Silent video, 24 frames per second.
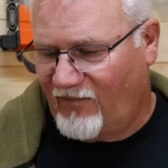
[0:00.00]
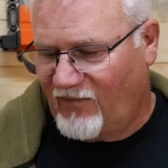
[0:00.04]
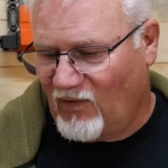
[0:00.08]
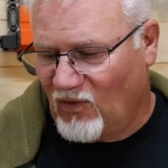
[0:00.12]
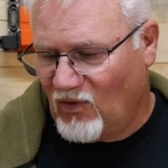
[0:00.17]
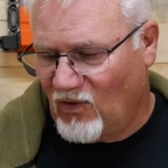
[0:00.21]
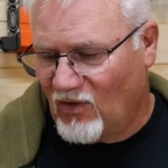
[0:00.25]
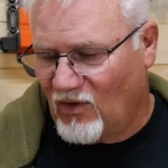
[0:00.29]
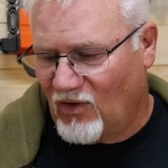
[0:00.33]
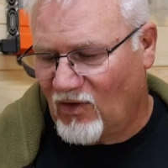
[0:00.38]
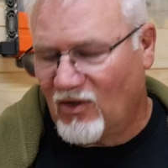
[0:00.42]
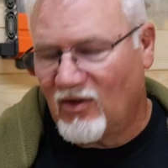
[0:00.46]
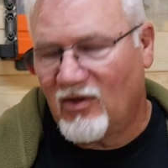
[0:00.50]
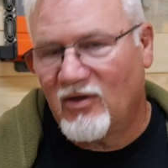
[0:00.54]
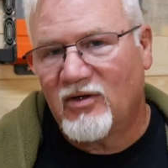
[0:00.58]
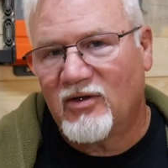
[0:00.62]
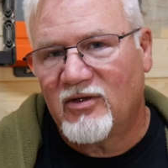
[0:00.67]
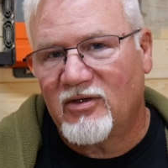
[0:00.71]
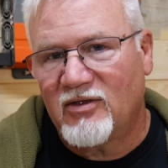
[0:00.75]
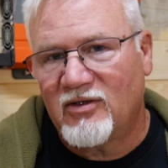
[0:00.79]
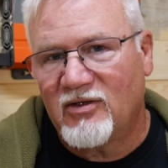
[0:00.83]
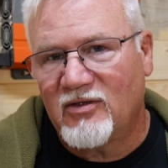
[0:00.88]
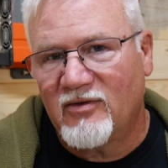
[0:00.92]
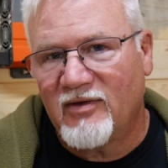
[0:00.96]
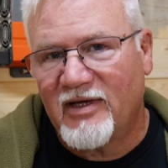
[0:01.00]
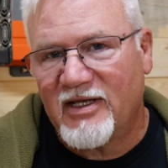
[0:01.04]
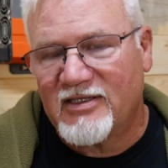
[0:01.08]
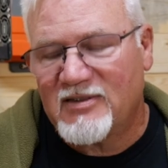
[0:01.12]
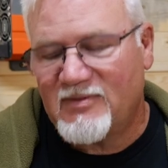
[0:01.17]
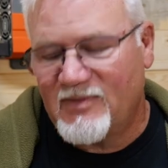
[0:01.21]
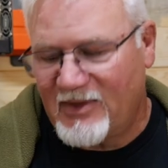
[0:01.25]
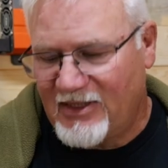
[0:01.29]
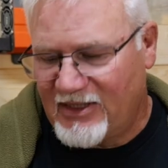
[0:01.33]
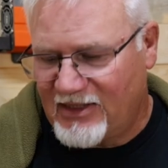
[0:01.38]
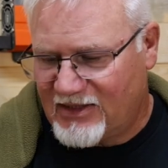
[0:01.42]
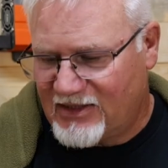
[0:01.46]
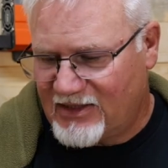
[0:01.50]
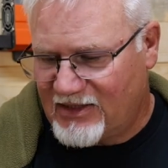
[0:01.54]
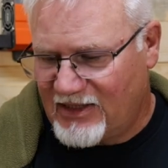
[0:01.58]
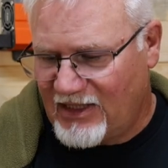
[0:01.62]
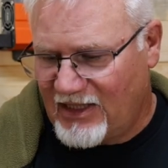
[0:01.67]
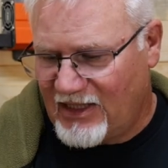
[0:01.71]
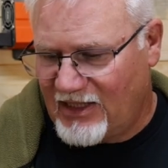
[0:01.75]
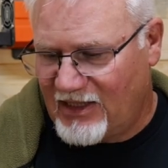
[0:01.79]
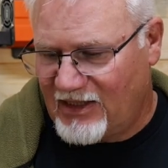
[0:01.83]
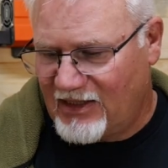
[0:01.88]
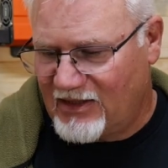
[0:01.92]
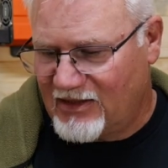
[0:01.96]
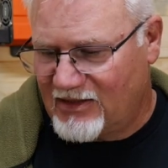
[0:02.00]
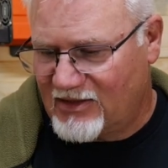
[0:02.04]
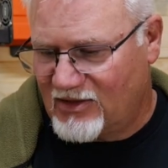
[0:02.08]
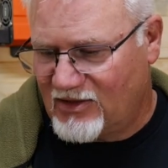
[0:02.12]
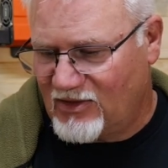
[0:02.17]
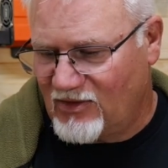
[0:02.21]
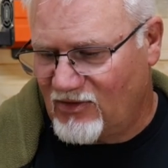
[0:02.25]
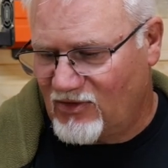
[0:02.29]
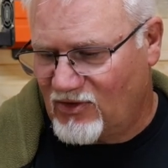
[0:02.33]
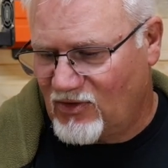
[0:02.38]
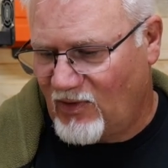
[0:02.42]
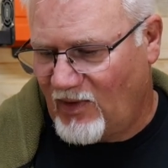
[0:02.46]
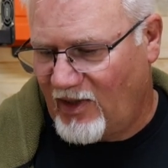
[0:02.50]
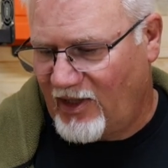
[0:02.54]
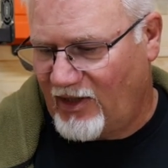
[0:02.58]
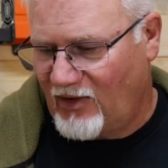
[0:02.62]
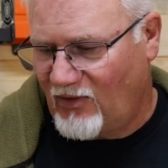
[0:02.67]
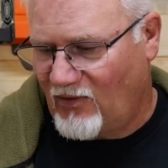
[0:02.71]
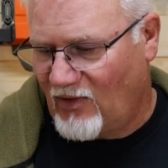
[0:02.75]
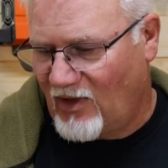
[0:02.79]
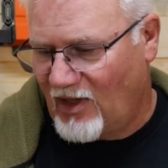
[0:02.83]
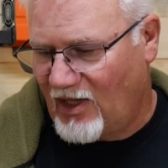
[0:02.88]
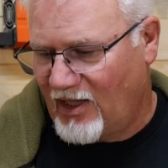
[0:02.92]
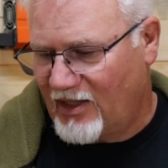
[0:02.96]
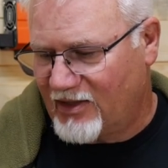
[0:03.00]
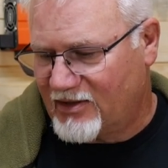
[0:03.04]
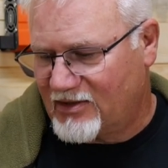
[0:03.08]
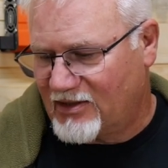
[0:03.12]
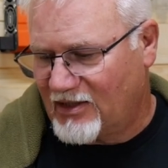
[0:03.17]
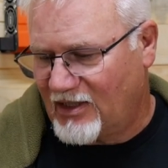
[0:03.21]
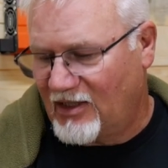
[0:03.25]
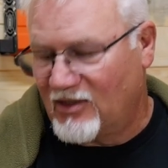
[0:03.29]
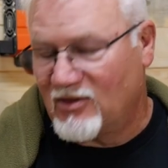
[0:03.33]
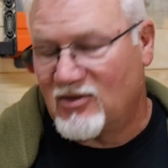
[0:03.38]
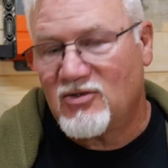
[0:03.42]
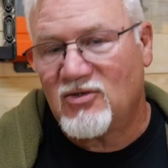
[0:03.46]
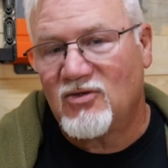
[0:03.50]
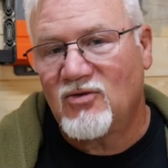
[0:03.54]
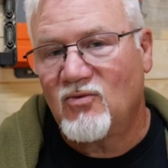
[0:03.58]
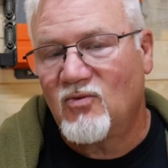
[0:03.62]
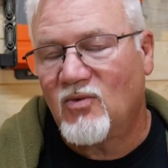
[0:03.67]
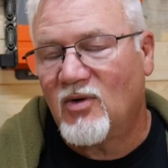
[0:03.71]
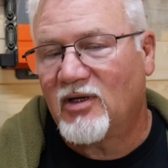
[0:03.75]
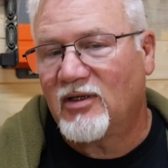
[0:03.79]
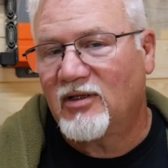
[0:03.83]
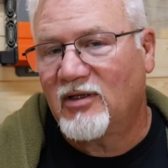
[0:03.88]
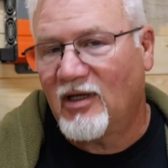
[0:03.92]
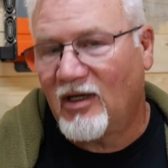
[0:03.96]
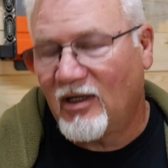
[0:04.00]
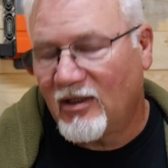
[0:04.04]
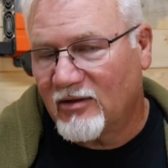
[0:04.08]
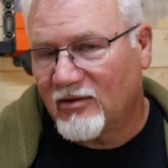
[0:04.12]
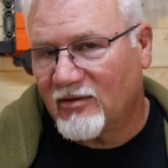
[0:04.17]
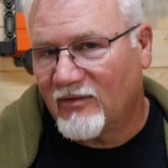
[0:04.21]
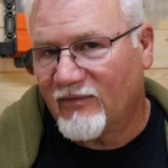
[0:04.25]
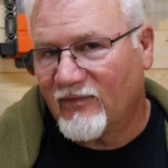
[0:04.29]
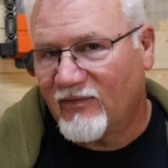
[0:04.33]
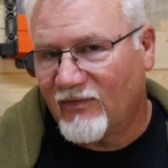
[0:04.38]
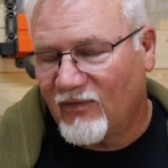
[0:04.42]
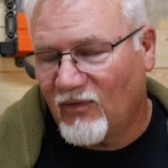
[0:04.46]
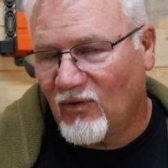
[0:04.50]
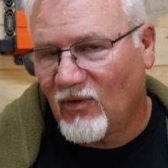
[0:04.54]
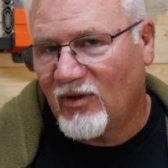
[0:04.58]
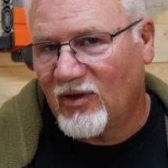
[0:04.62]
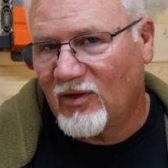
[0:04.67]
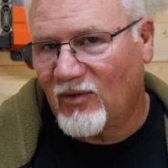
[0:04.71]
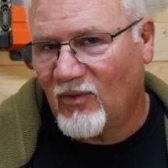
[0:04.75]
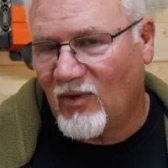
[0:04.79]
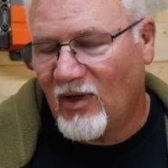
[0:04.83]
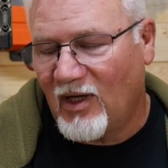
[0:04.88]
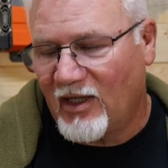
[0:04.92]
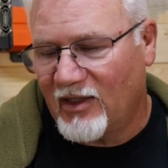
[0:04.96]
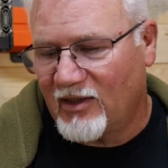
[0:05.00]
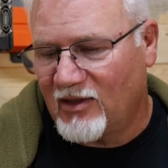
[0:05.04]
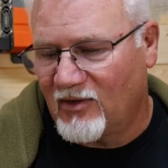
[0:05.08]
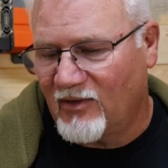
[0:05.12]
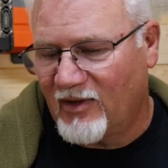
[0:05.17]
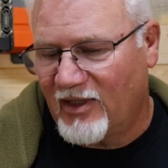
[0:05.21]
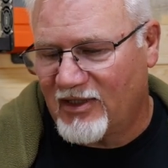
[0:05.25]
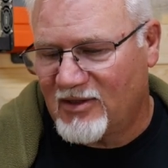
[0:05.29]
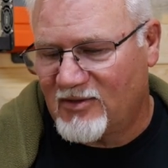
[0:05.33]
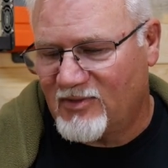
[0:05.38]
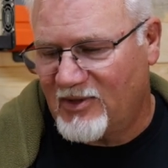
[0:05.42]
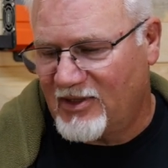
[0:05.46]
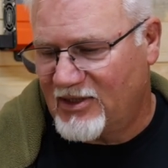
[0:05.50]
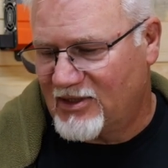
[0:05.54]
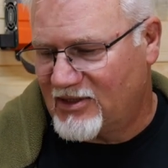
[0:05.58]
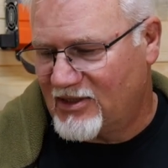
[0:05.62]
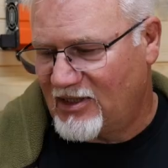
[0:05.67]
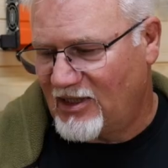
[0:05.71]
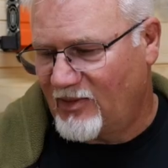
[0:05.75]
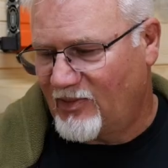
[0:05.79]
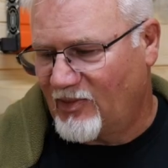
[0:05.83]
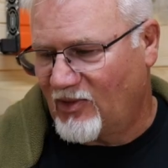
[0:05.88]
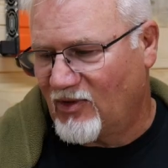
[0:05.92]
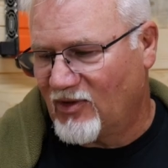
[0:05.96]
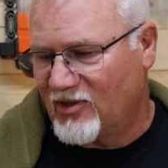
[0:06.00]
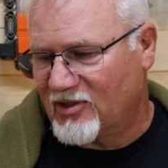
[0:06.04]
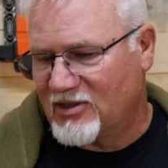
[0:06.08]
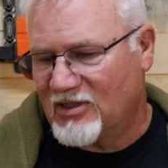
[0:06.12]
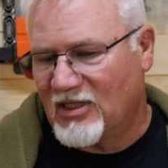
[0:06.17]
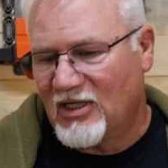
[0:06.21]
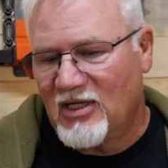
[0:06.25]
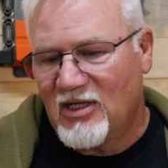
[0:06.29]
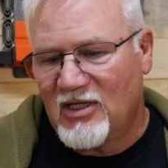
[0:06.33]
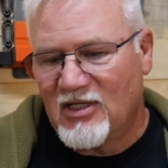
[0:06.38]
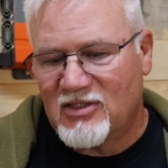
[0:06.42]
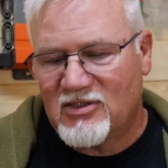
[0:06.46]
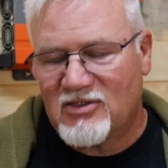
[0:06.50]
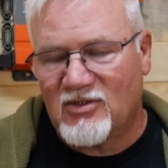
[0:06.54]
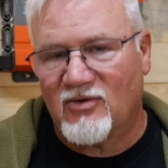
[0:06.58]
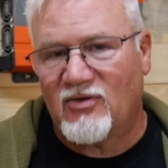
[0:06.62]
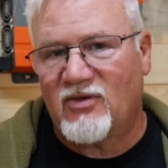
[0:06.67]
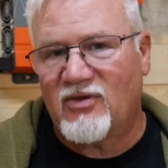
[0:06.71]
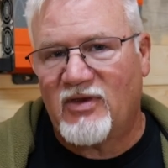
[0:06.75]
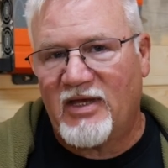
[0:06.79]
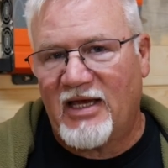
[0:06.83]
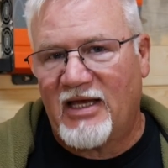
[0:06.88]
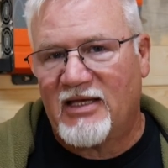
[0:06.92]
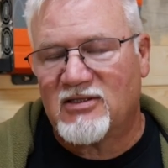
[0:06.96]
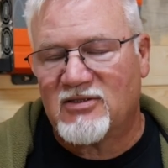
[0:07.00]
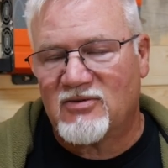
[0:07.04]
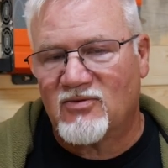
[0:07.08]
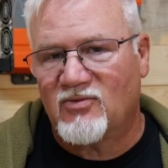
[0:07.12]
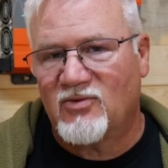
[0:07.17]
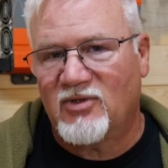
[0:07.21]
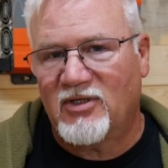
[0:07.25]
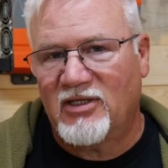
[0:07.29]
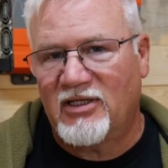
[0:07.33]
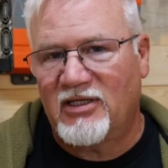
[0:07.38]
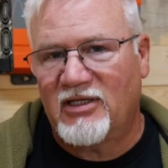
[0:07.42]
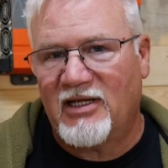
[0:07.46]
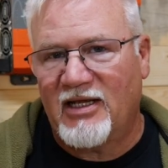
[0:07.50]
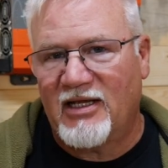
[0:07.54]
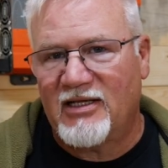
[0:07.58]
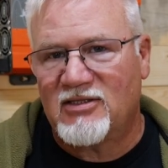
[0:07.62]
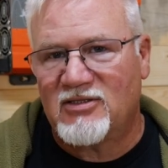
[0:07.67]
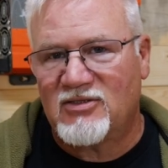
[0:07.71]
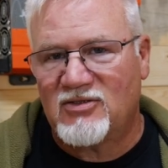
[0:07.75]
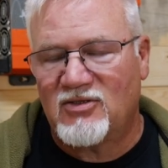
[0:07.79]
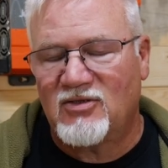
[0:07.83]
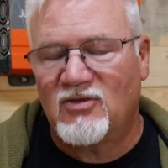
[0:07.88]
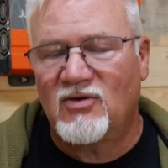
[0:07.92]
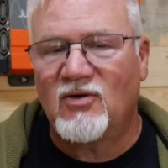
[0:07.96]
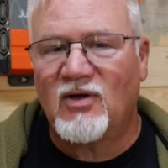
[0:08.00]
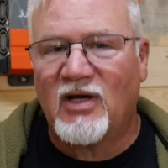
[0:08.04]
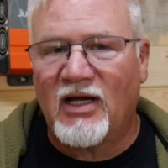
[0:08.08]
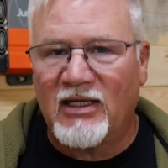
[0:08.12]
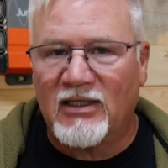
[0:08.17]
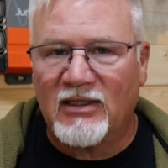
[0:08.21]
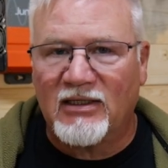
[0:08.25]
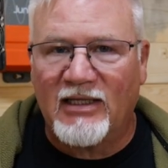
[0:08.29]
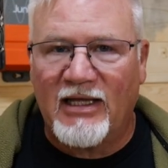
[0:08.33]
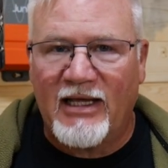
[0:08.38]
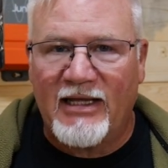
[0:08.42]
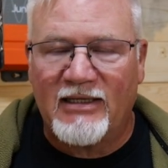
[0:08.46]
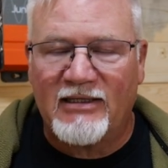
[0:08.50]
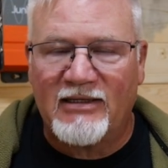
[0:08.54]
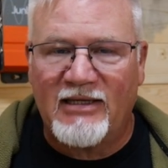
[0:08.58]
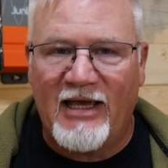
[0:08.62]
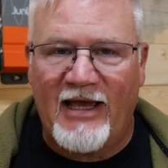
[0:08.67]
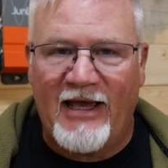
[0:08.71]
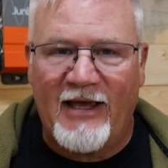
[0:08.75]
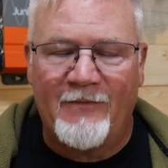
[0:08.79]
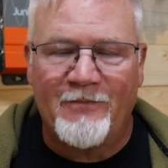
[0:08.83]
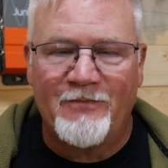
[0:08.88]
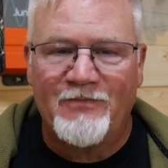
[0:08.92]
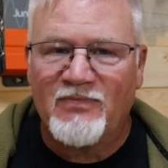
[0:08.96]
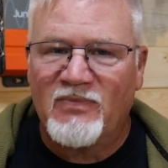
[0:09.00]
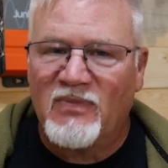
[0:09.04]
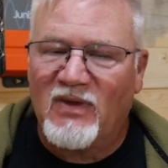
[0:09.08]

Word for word: 4 USB-C's, 2 20 watts and 2 140 watt USB-C ports. So that's really nice too. I like that.